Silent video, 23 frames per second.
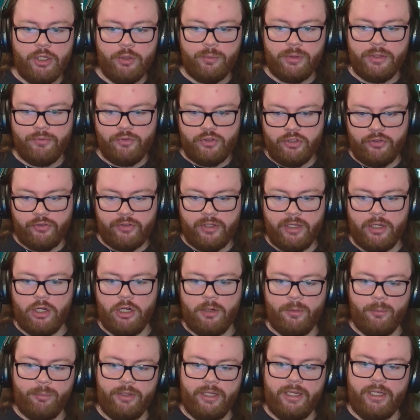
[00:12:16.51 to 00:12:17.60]
We've just got
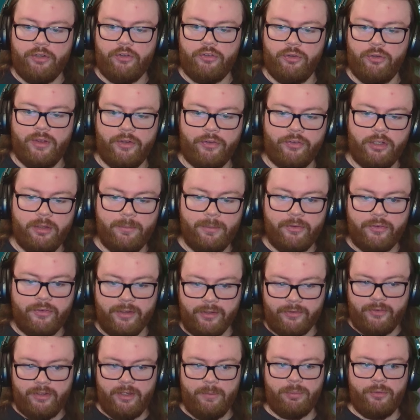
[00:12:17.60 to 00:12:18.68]
armor plating too. That's going to be
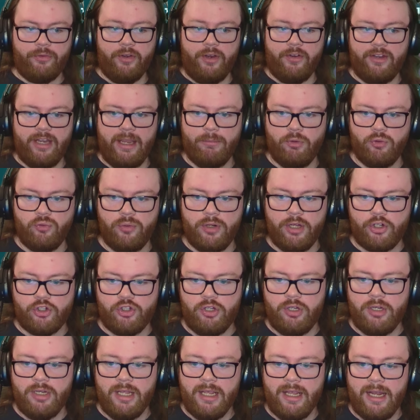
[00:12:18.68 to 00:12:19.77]
16% damage
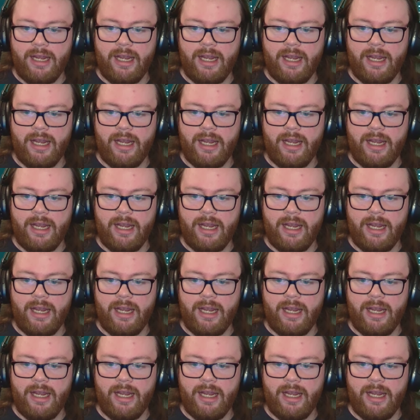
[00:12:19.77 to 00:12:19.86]
reduction,